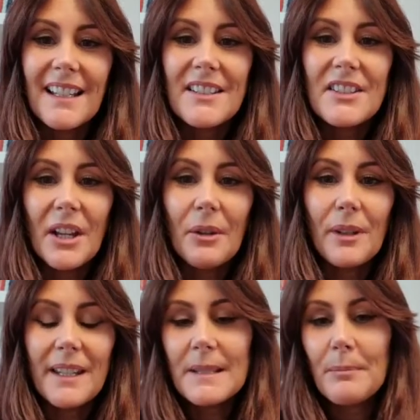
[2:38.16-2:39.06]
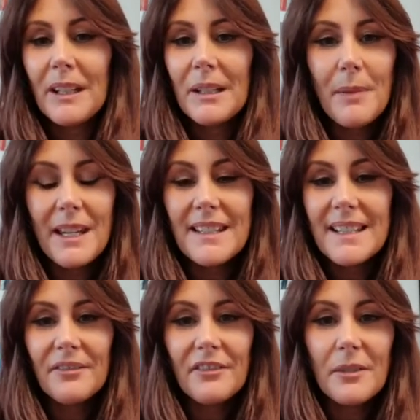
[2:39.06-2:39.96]
So it's been
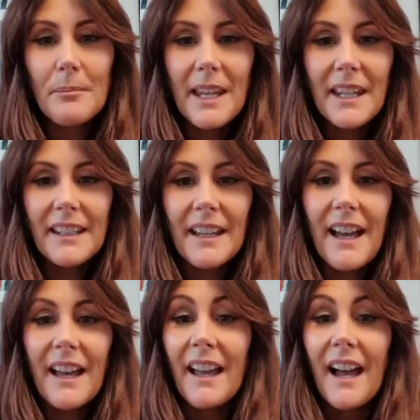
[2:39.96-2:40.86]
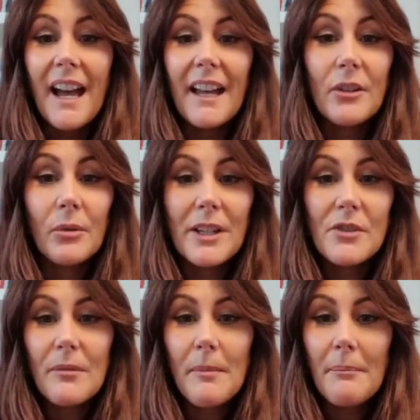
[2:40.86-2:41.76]
amazing for me. I
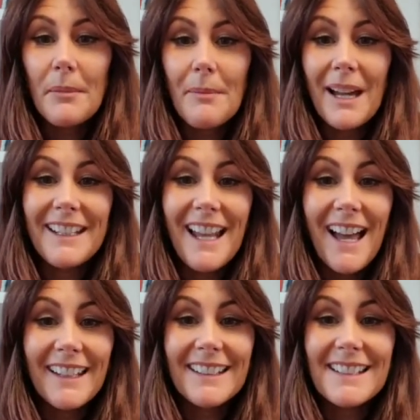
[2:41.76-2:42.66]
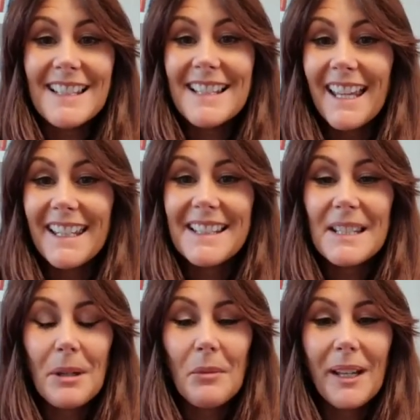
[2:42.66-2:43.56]
always remember my nan saying
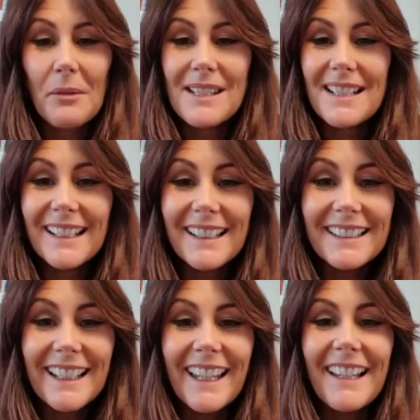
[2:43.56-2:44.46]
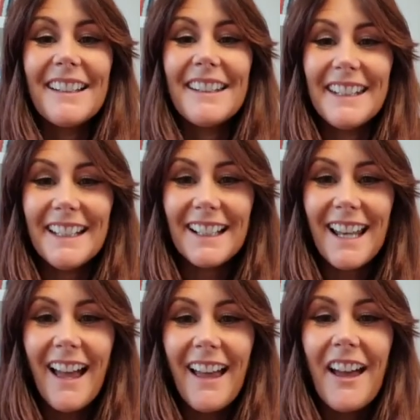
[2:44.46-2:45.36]
to me when I was a little girl,
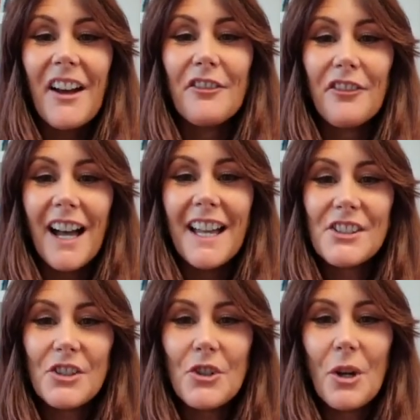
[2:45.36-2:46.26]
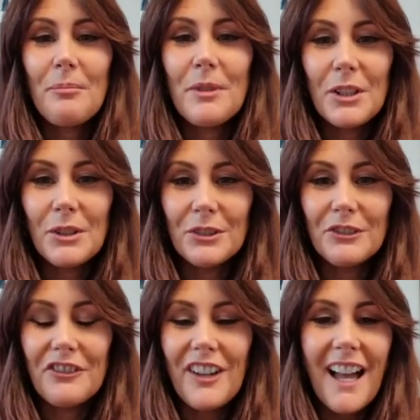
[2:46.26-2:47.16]
Nicola, find a job you
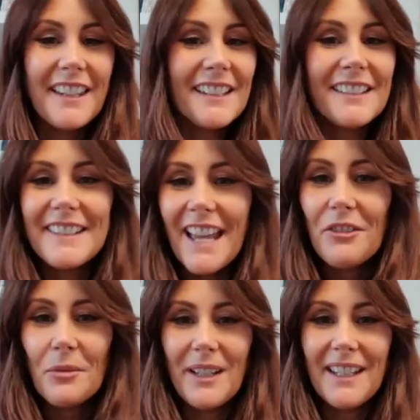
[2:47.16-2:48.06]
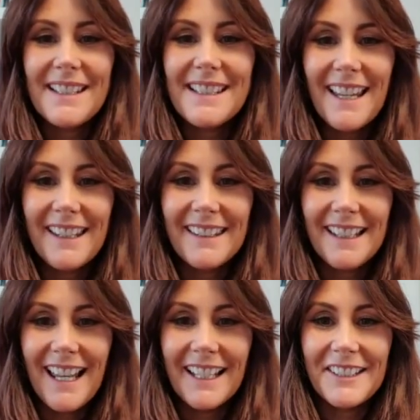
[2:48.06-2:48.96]
love and you'll never work a day in
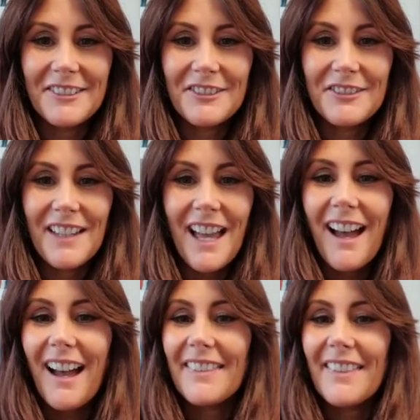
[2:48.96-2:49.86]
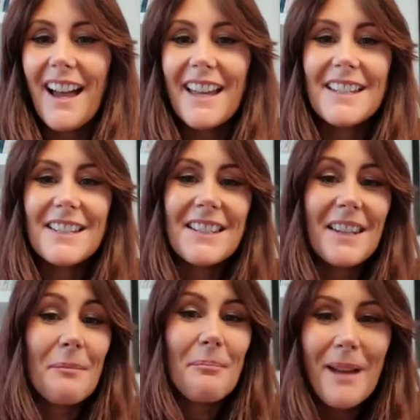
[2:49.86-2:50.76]
your life. And that is
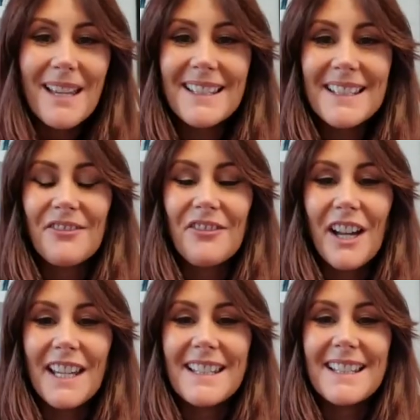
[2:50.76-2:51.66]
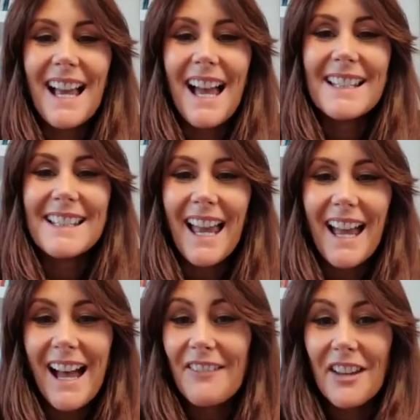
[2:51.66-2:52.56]
the best advice I've
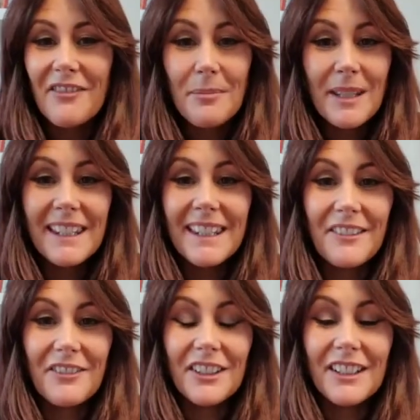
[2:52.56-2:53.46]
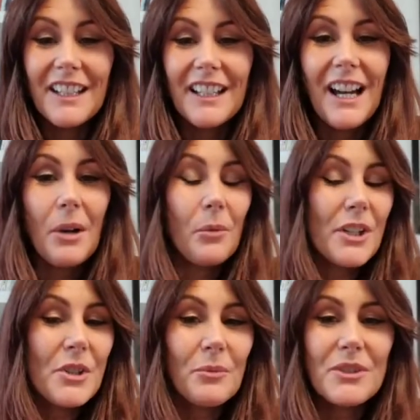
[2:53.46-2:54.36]
ever been given. I
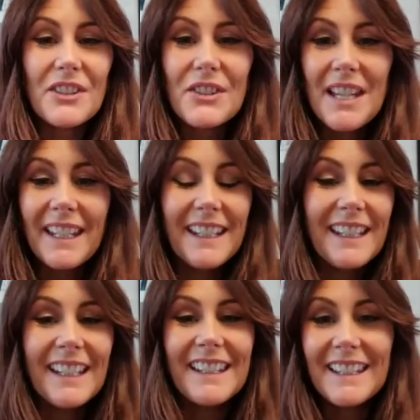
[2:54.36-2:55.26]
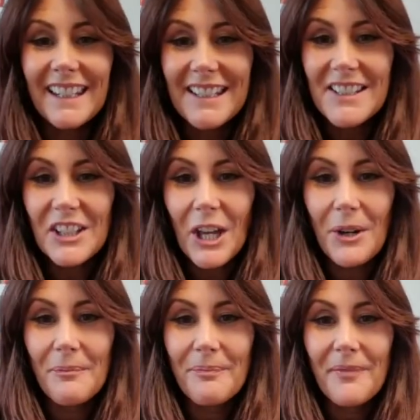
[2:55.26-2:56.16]
wish I would have taken it years
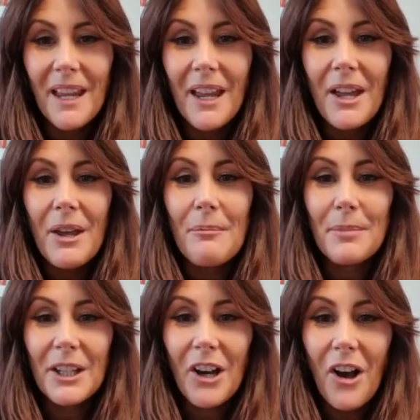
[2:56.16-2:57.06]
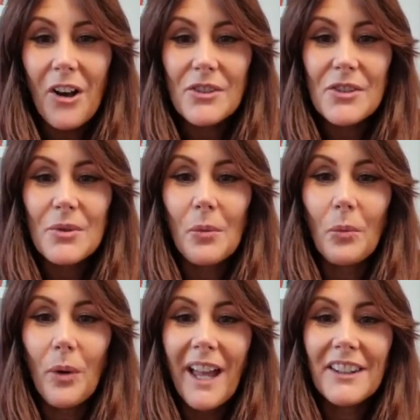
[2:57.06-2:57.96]
ago. Because
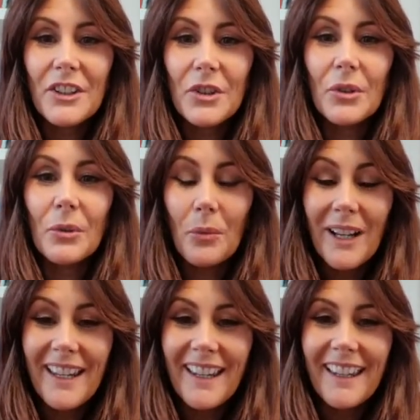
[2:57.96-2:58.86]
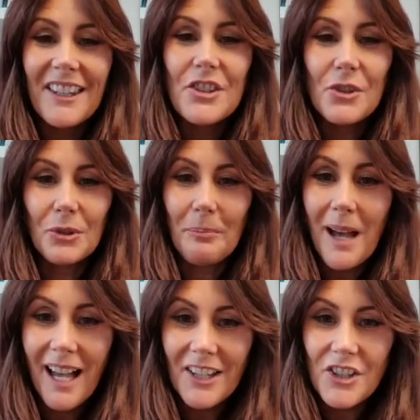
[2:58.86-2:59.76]
when your work is your
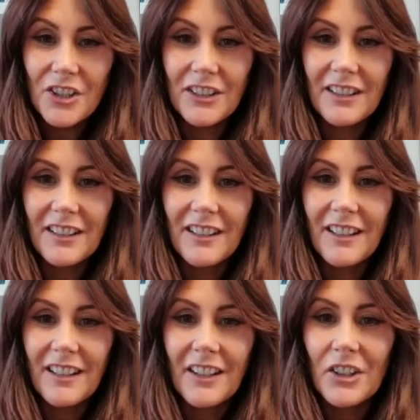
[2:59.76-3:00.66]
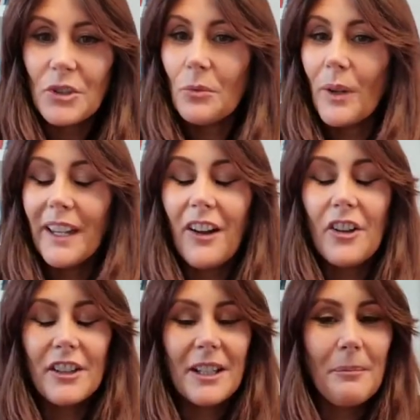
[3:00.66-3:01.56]
passion, you work
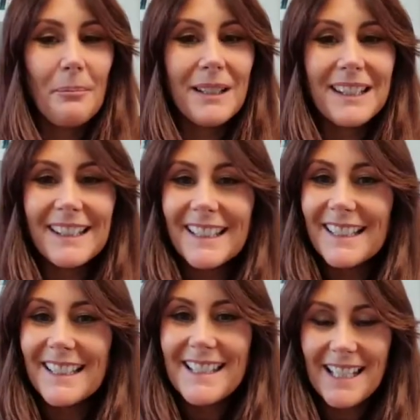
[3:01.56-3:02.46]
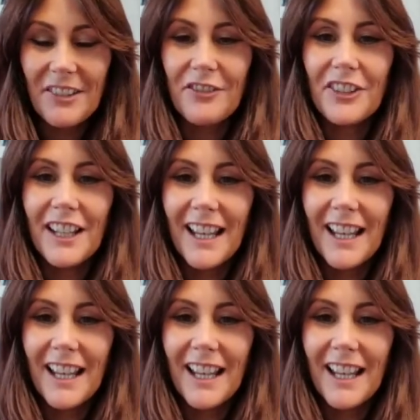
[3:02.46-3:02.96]
on a completely different